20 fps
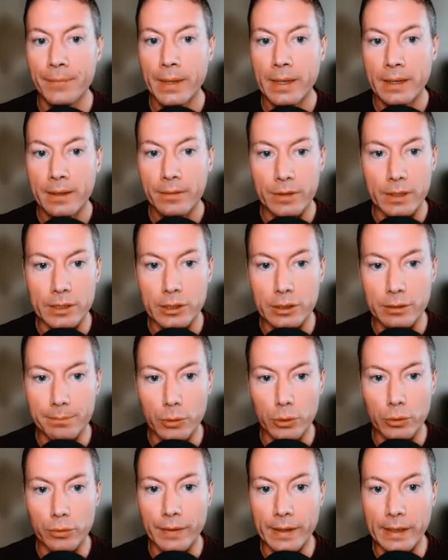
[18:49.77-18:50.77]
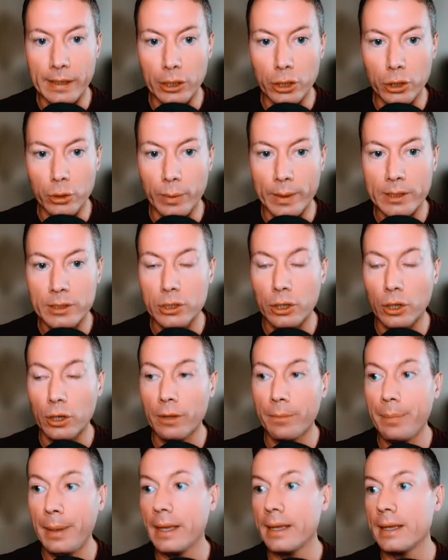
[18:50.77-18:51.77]
this could move any US dollar
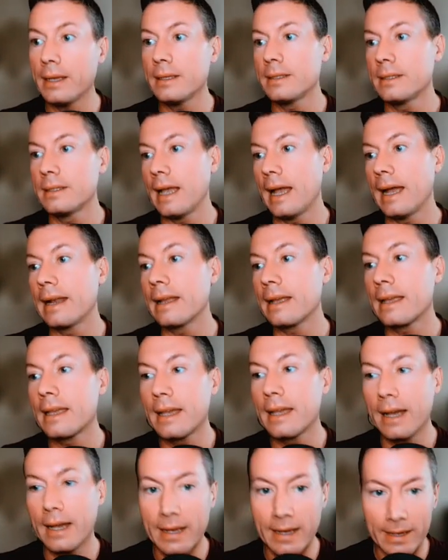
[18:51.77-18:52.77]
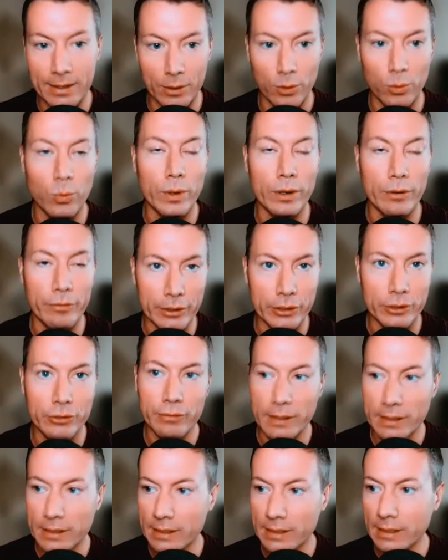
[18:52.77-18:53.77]
pairs. And again, we're
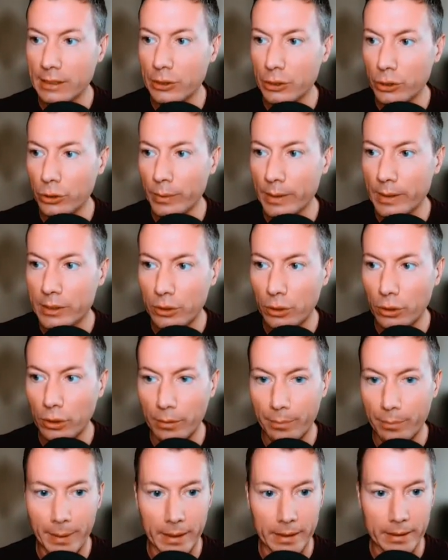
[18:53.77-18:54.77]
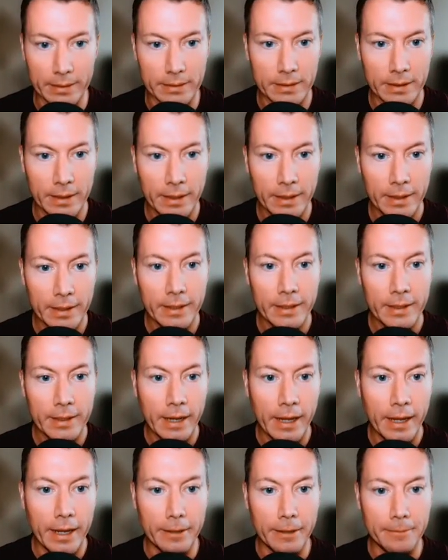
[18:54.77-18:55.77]
interested in US dollar pairs.
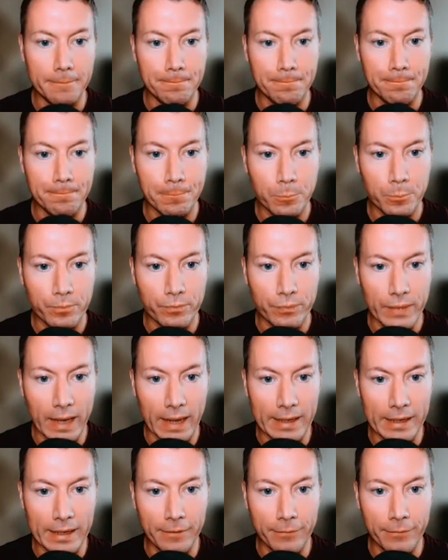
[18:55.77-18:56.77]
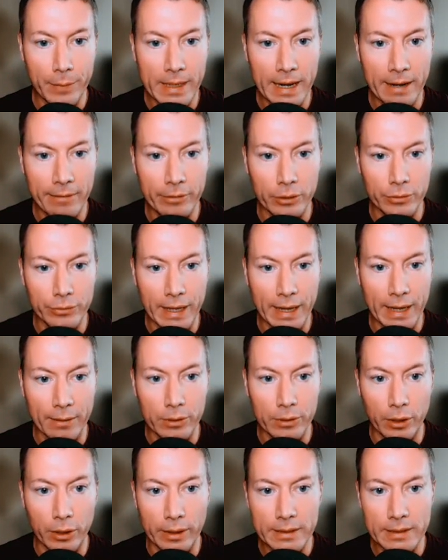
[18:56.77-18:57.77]
And then if we carry on down,
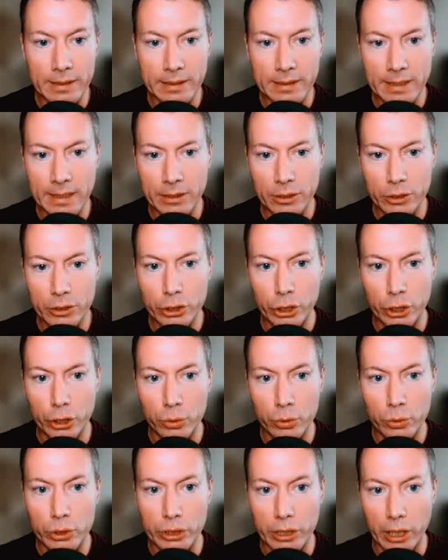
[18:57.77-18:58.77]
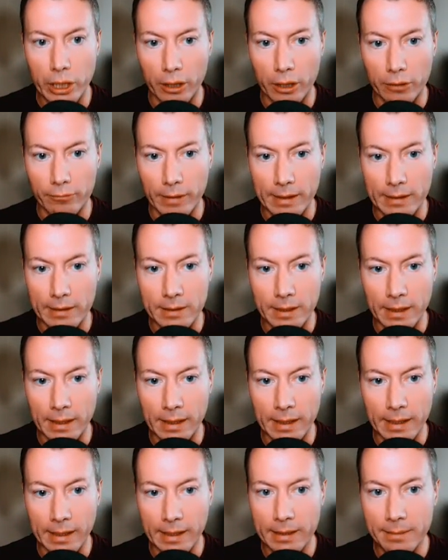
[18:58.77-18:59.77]
guys, it says a 2-star rating
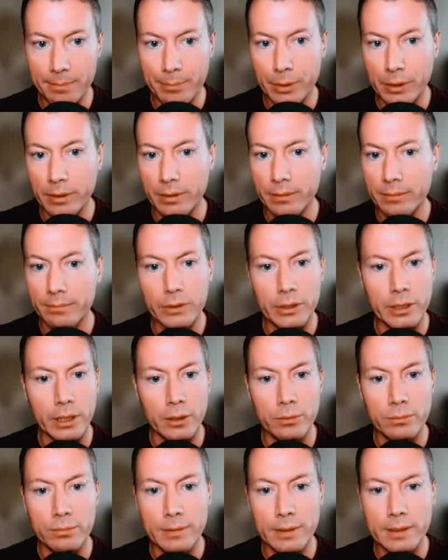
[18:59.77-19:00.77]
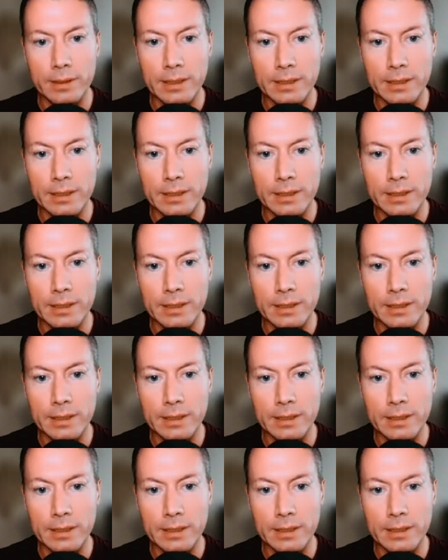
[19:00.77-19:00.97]
here, but, you know, this is